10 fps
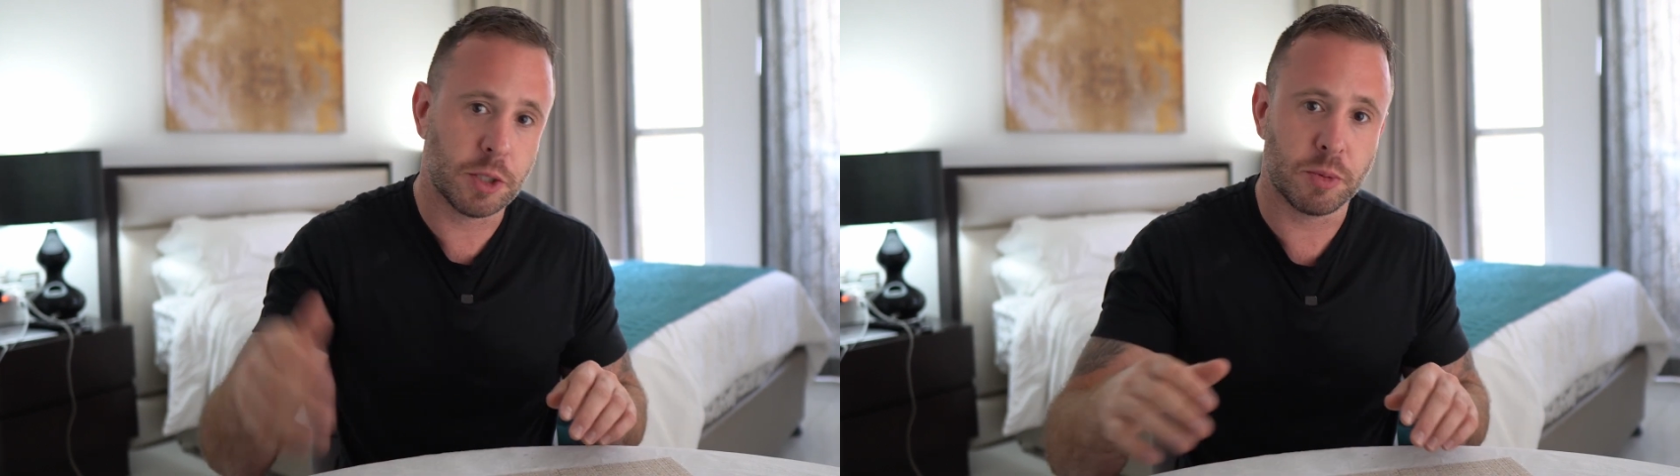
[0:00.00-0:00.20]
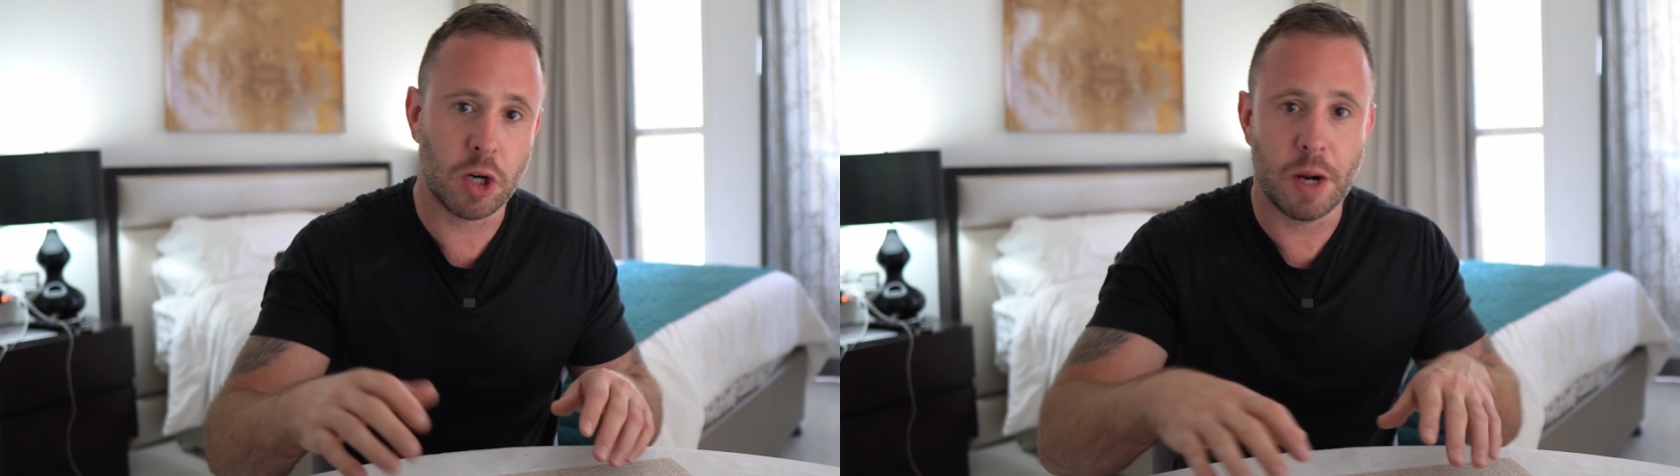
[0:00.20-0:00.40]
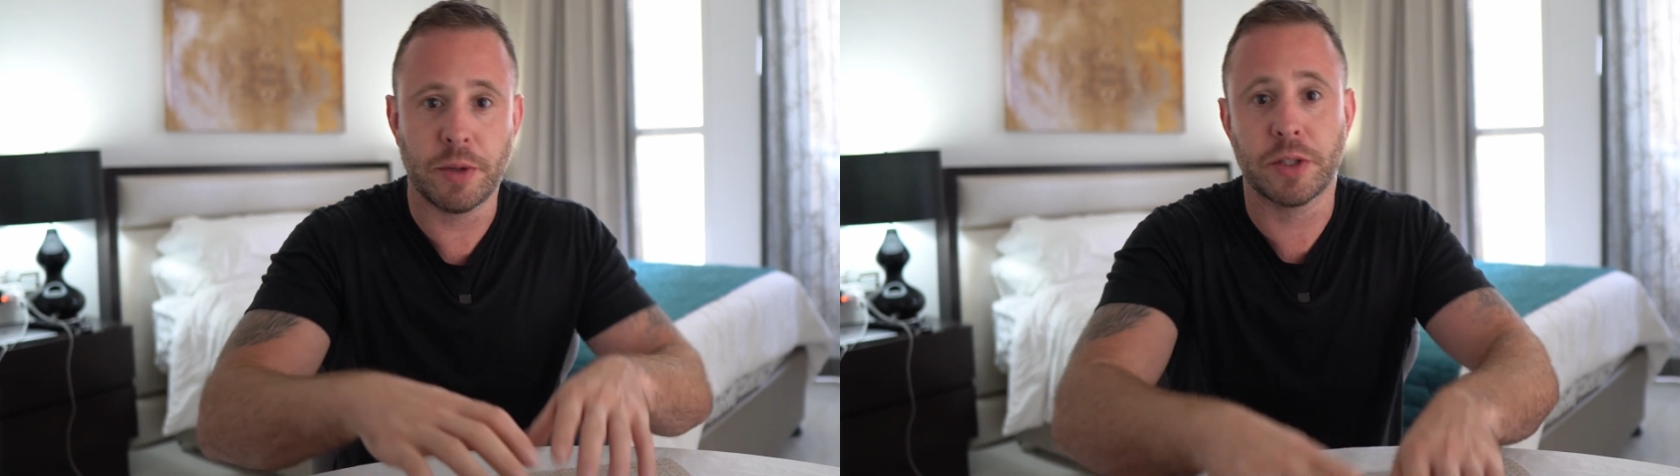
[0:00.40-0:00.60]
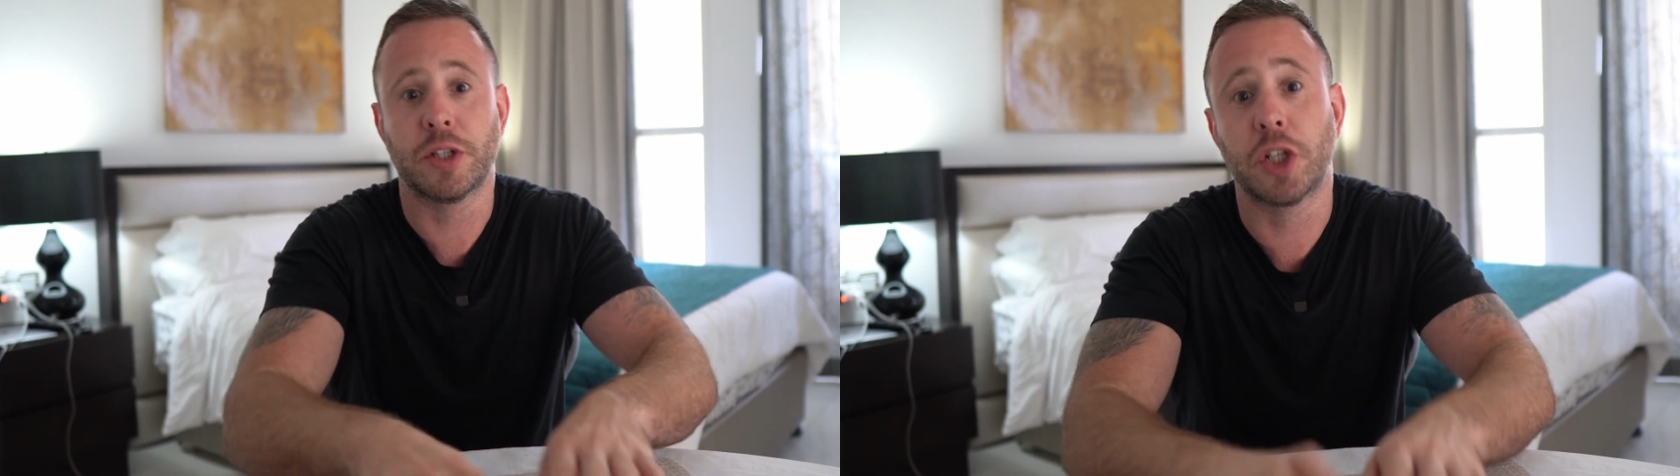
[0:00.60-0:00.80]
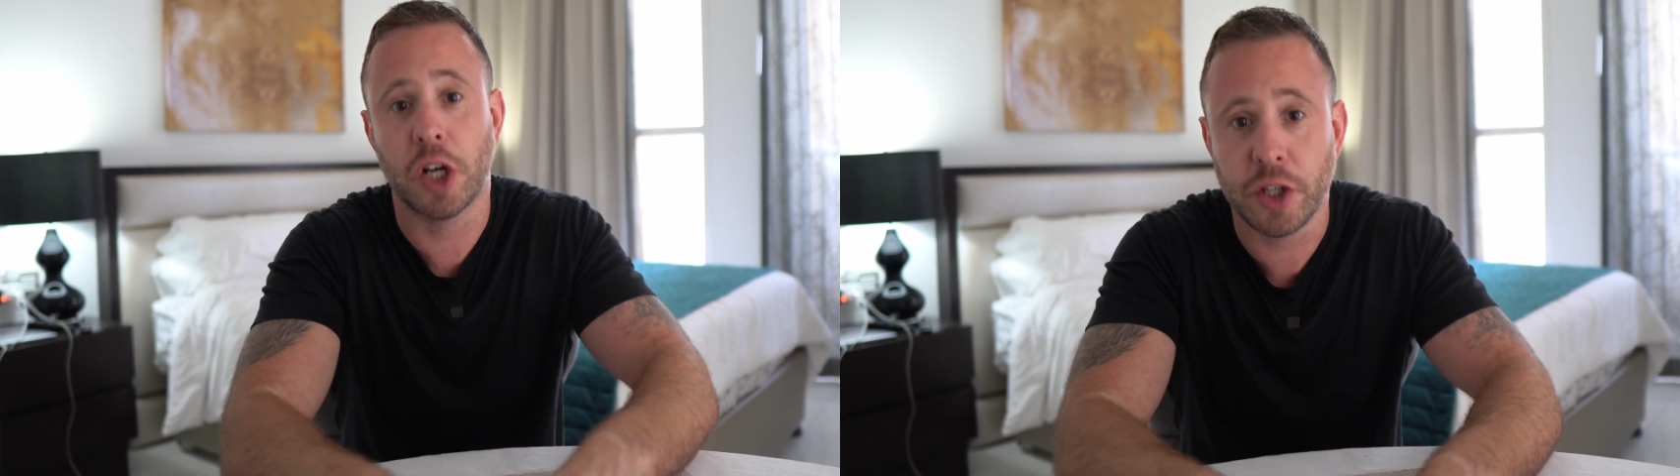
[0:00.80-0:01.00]
subscribers
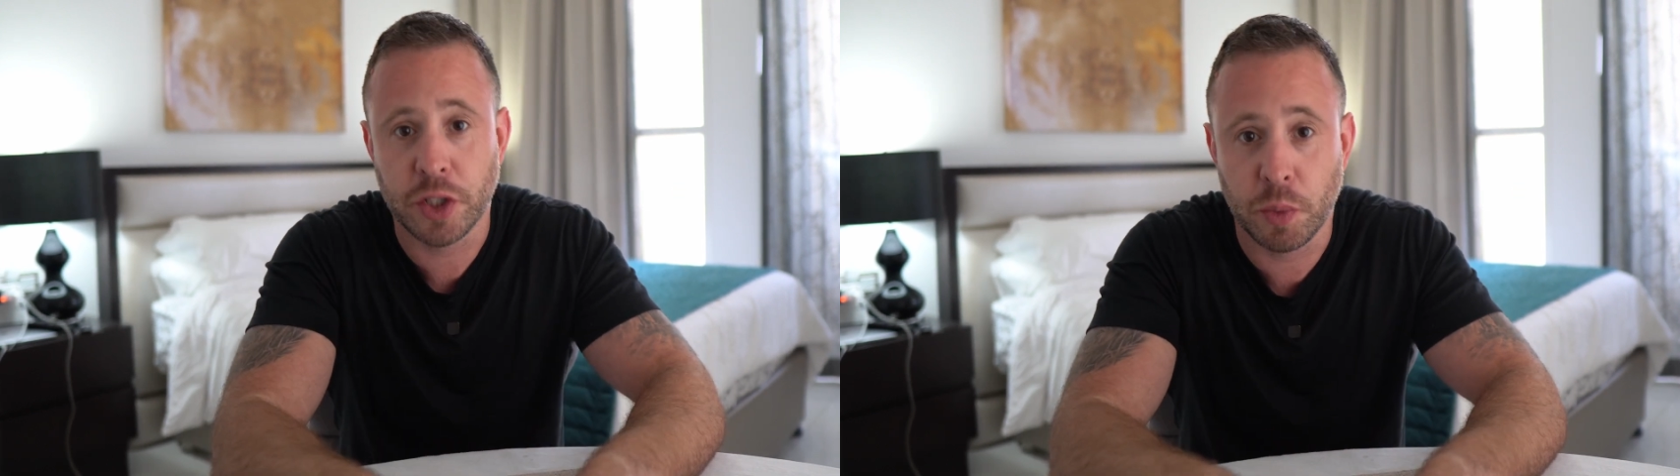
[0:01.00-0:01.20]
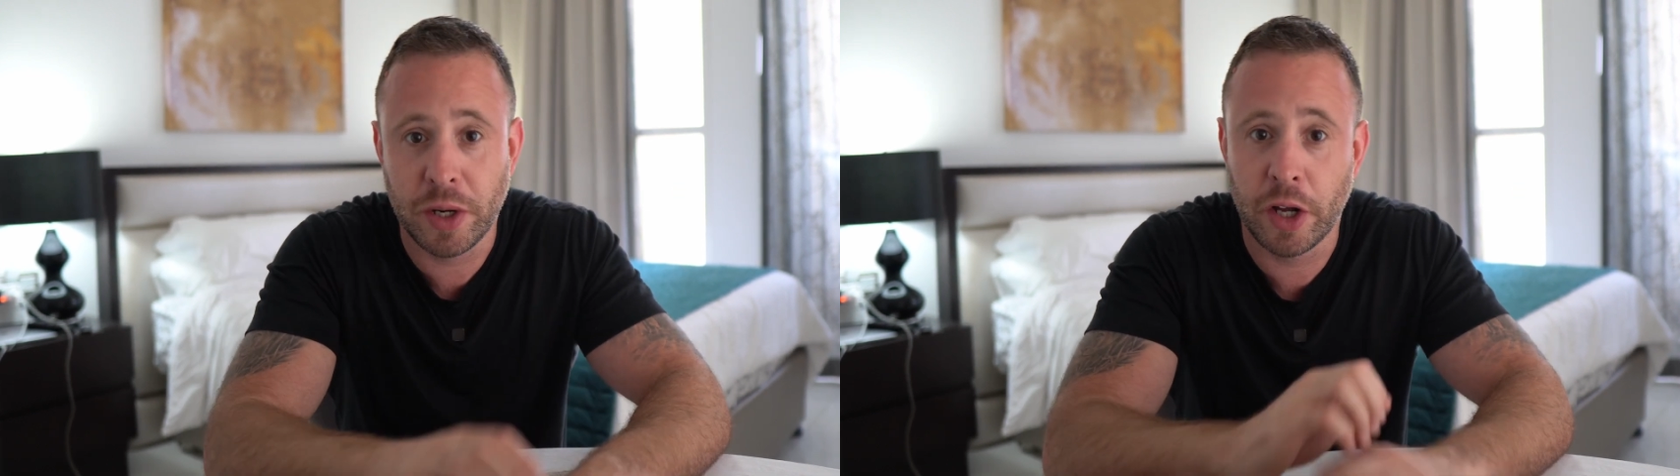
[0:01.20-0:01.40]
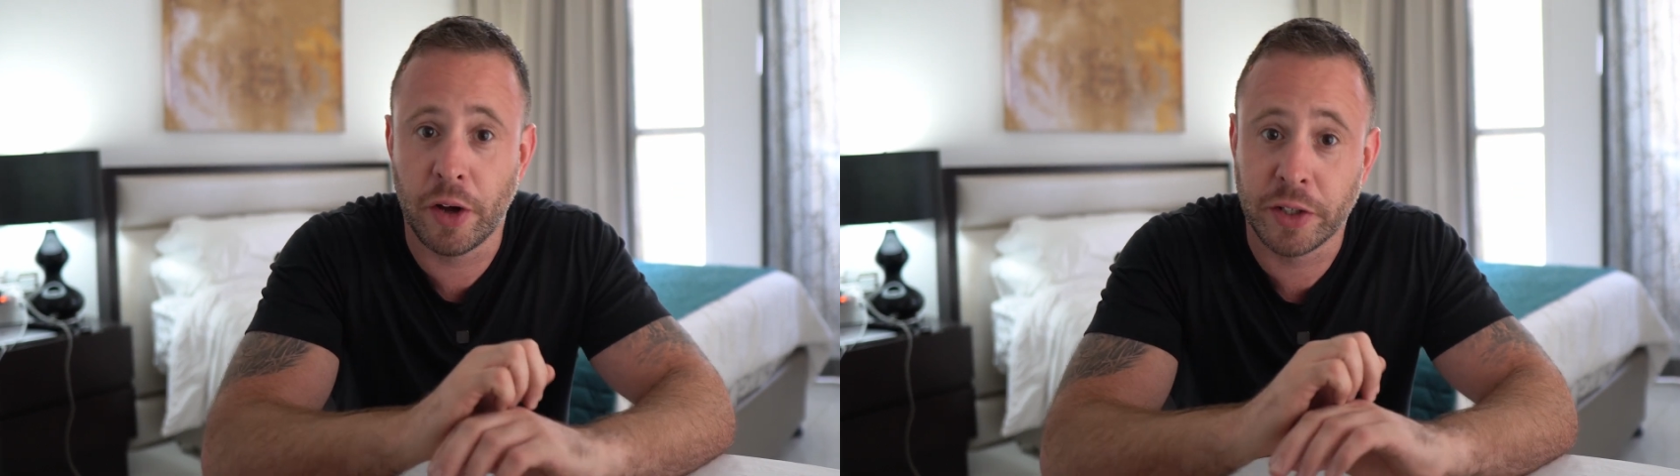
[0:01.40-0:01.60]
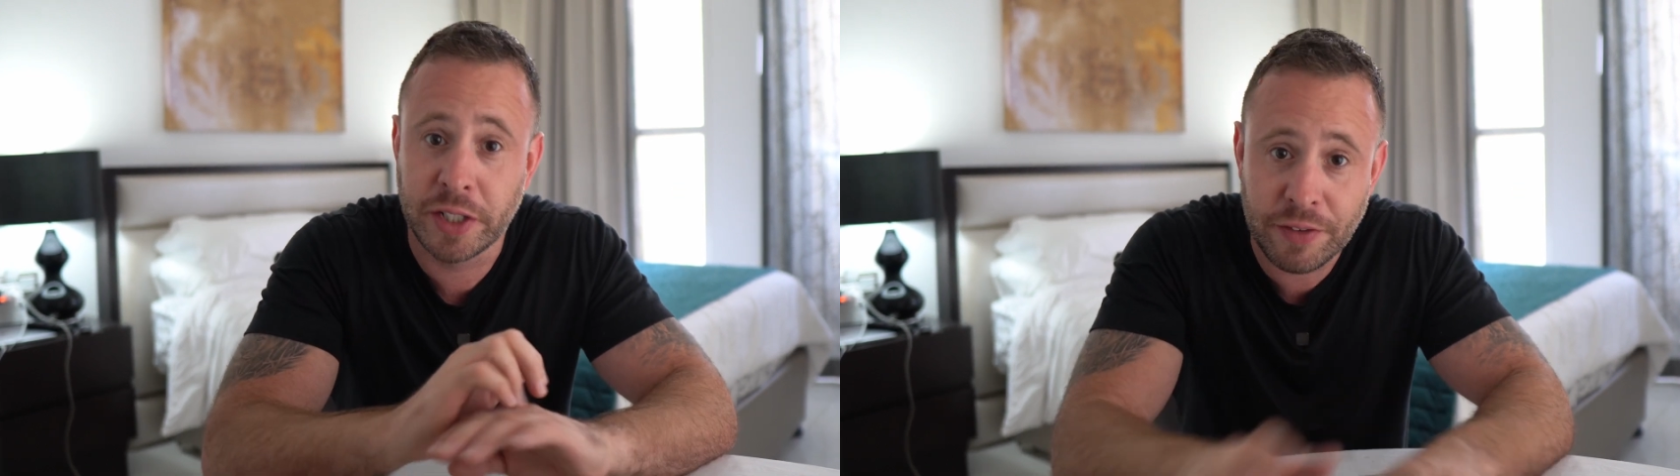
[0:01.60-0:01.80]
the chance to win our